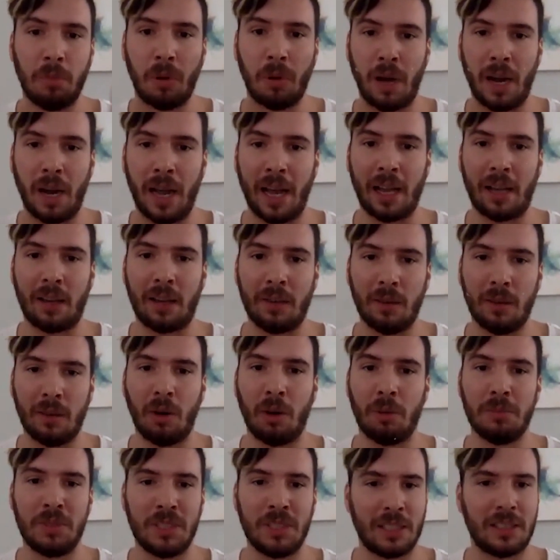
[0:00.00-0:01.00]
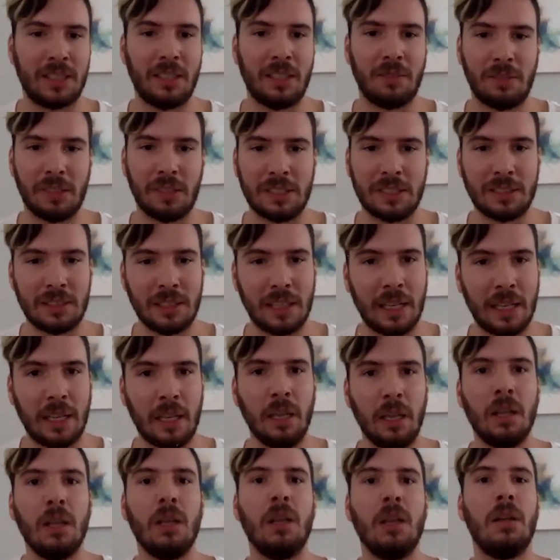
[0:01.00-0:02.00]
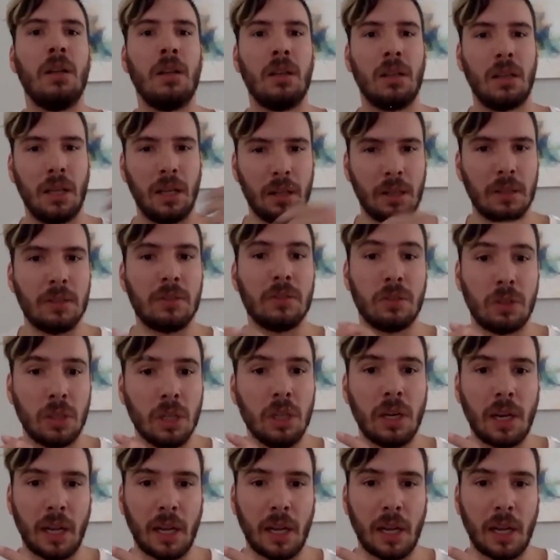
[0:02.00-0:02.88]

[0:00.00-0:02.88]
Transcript: but I could objectively say, okay, this is good.